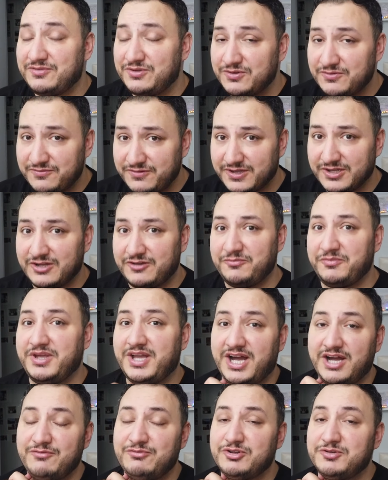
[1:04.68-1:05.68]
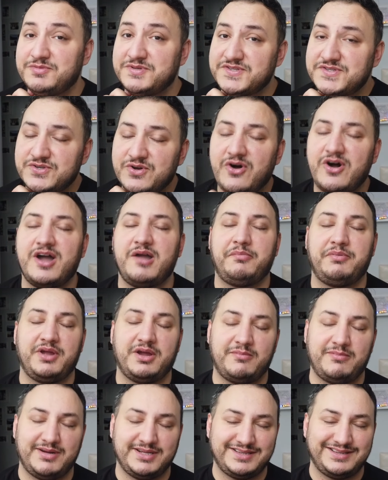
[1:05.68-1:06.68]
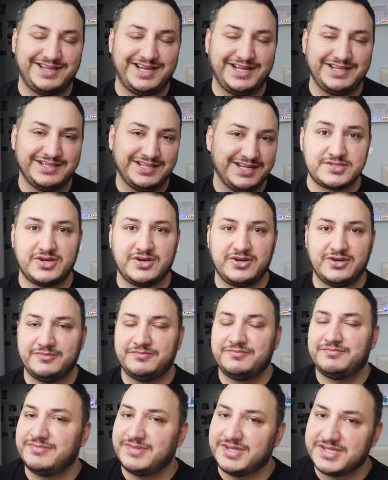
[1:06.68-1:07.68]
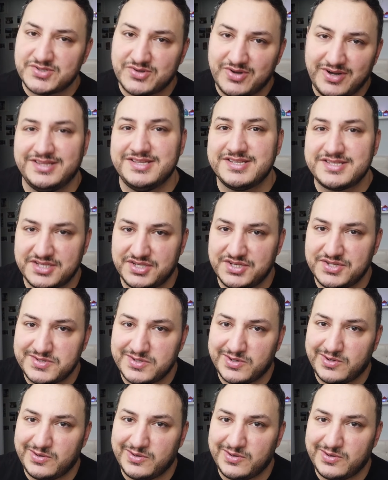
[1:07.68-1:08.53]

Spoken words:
if you follow me, I would be so happy about that. So, let's go and sing the